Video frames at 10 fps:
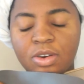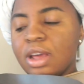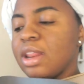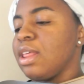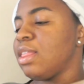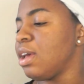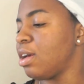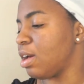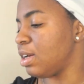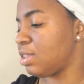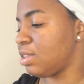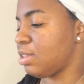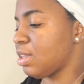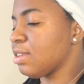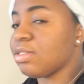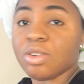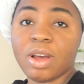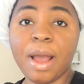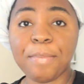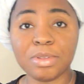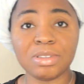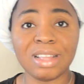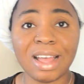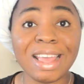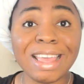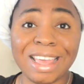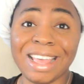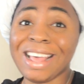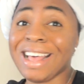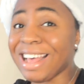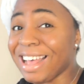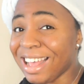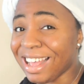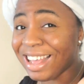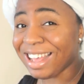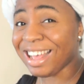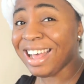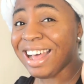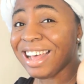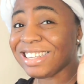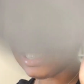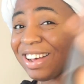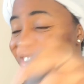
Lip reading: or anything that's gonna happen today. So